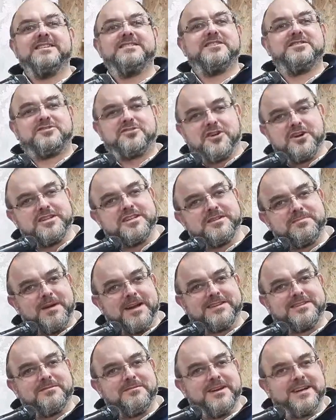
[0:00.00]
destroyed his
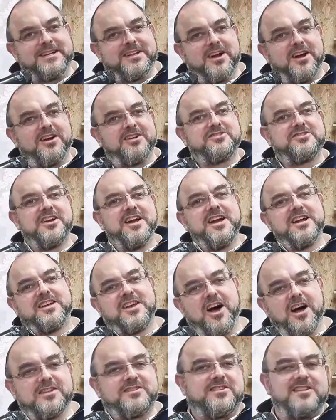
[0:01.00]
base of Mikdash,
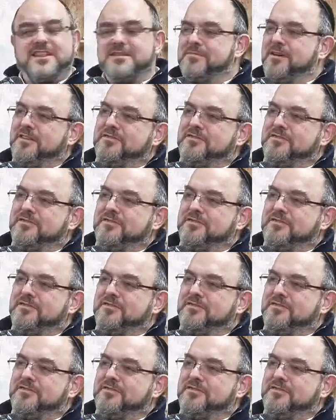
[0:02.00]
carted them